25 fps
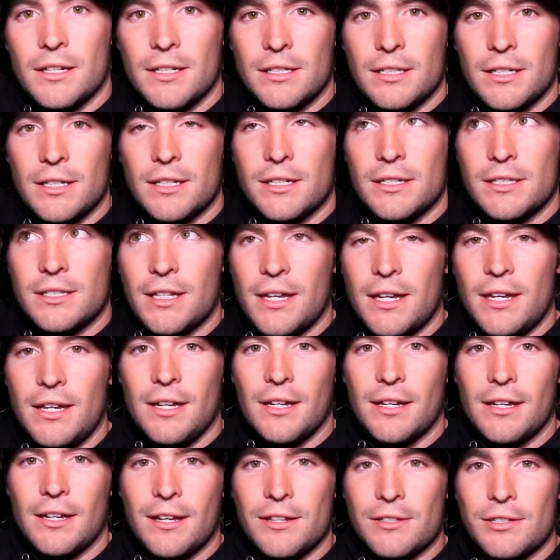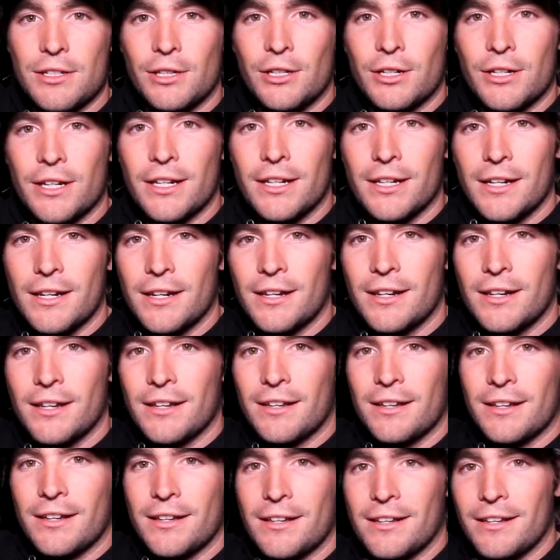Is he gonna stay? How's he looking?
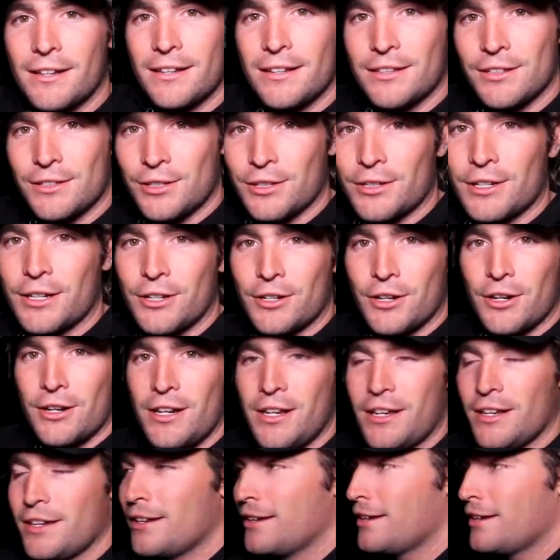He's looking good?